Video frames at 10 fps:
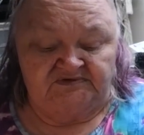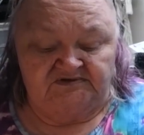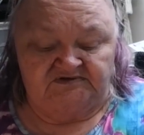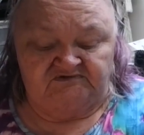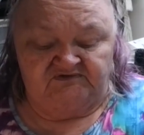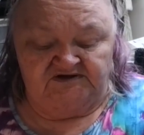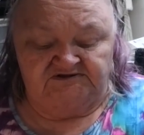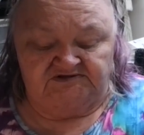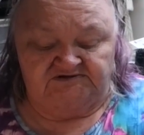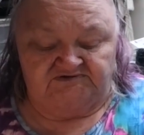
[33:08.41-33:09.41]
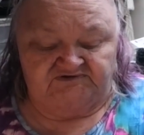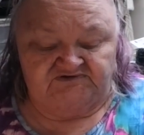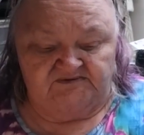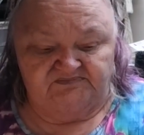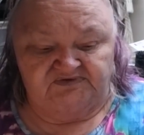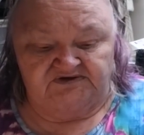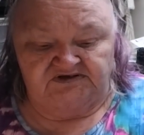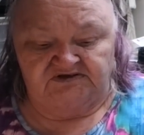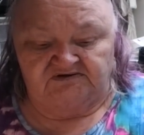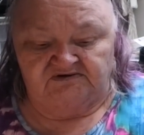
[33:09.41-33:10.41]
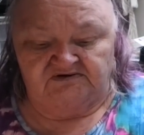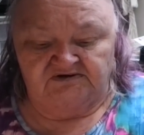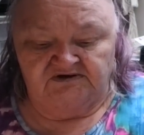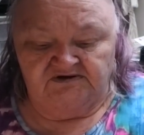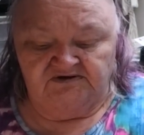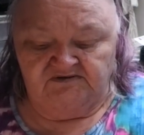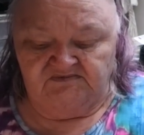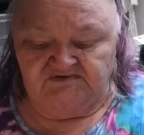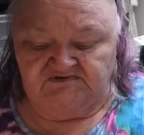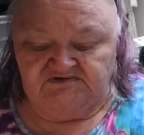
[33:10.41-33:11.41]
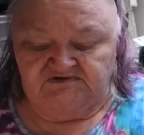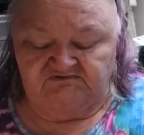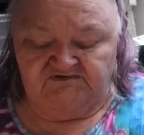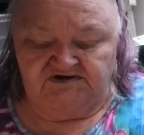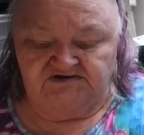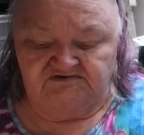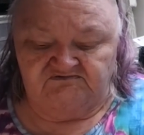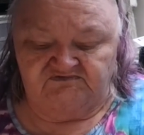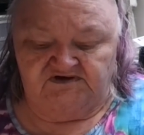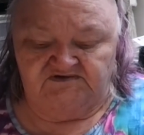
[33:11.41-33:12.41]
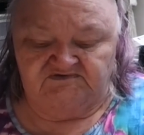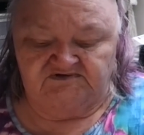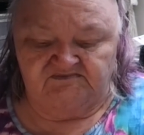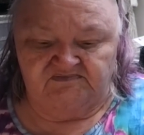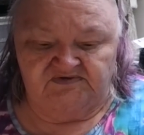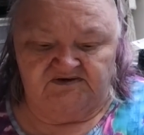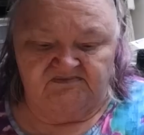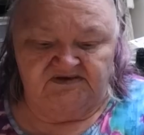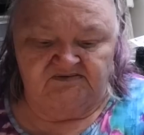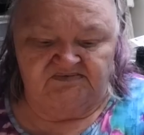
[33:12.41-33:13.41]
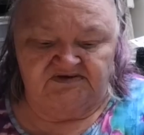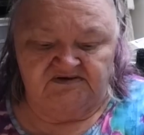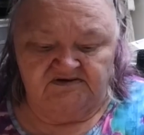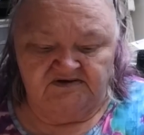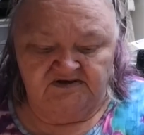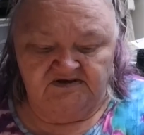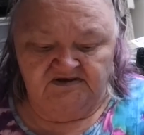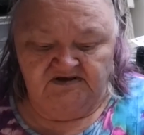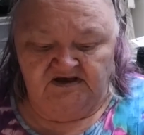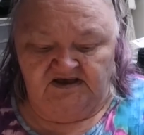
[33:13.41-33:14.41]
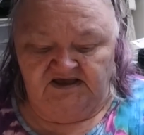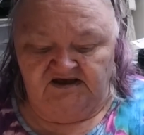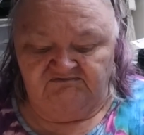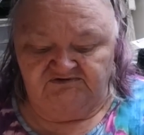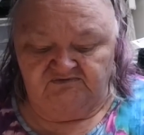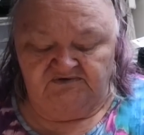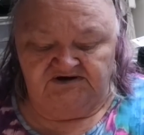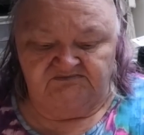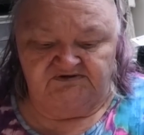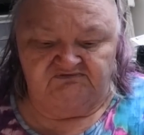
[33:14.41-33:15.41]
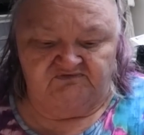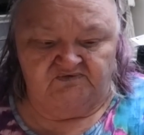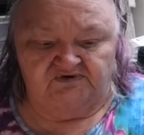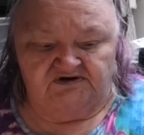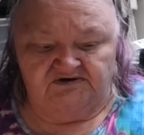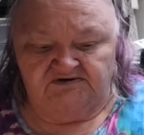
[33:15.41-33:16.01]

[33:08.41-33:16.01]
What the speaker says: Let's find a little something here. Let me see if I can find something that maybe I haven't read before.